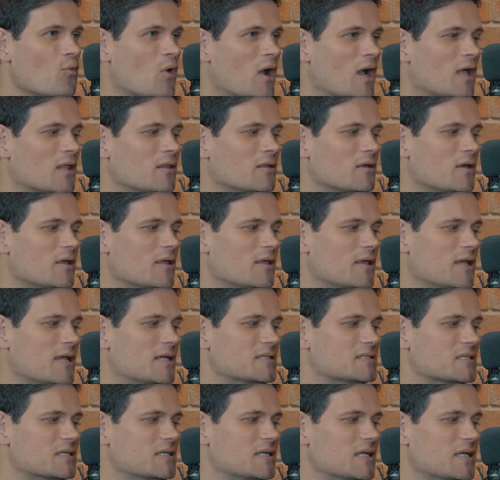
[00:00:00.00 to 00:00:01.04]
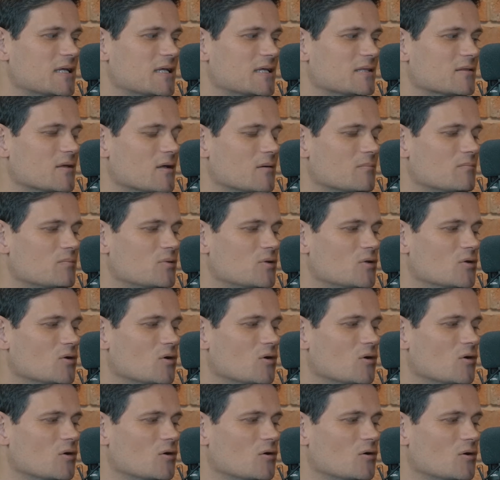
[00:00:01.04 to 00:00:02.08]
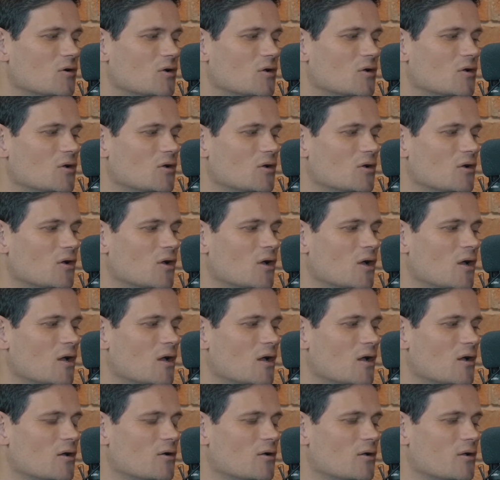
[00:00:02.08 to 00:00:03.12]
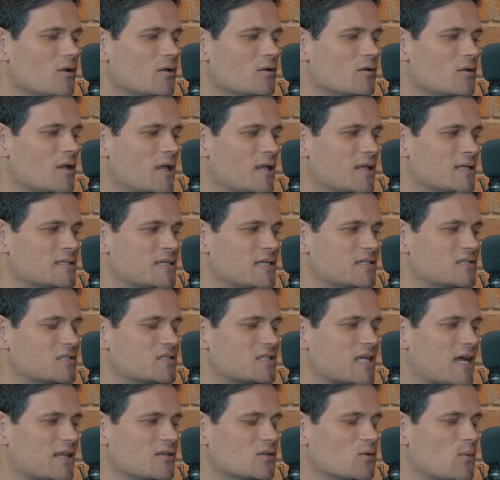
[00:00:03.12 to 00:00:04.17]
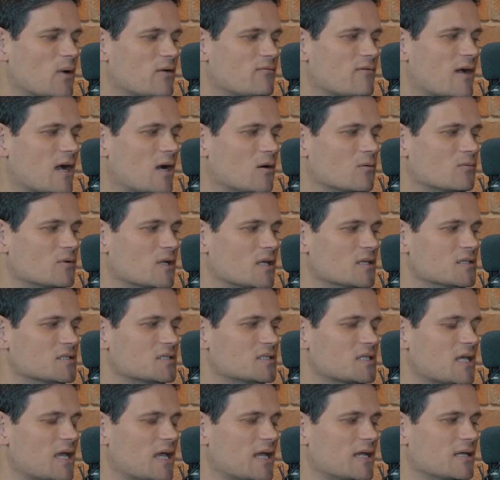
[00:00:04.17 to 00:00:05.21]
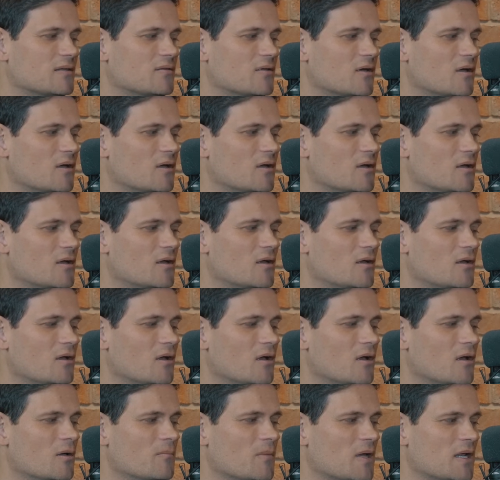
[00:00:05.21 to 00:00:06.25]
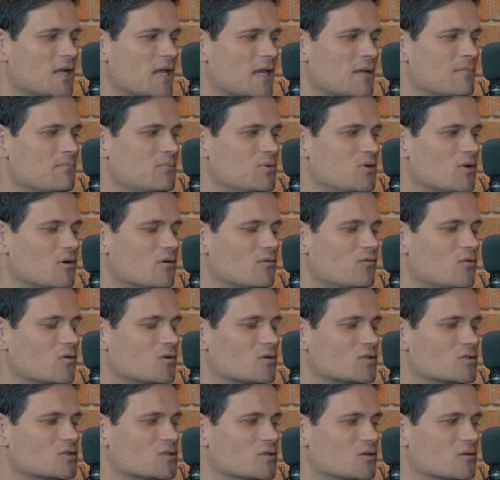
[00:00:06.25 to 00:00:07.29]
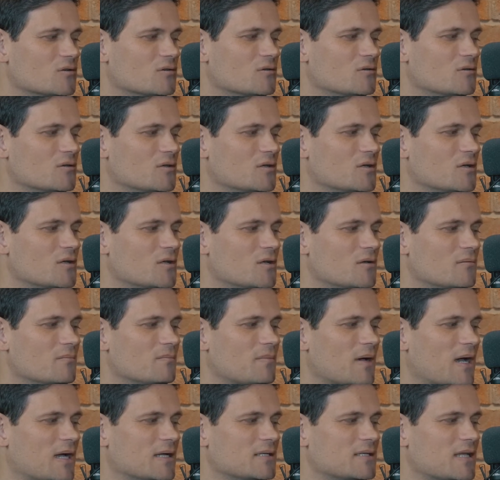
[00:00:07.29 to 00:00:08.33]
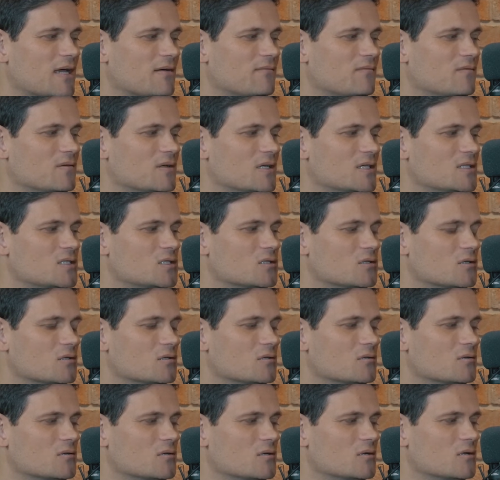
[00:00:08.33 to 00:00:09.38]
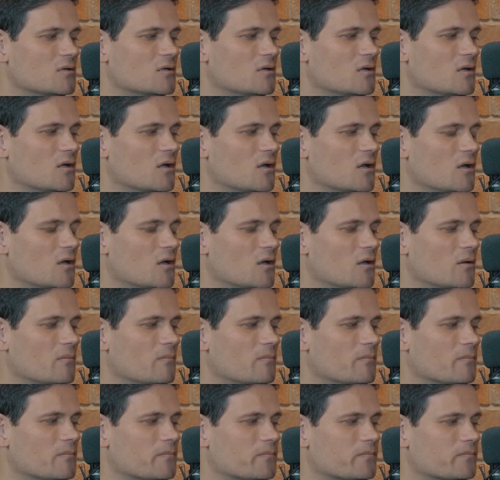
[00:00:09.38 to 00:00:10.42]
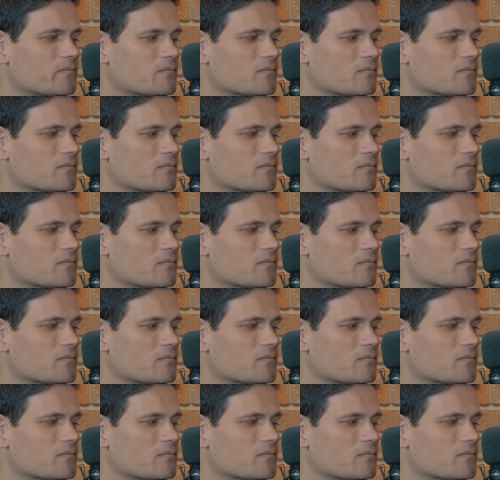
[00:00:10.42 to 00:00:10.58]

Well, here's the key, that pure... it's easy to start the other way around and say that an impure function, by definition, can't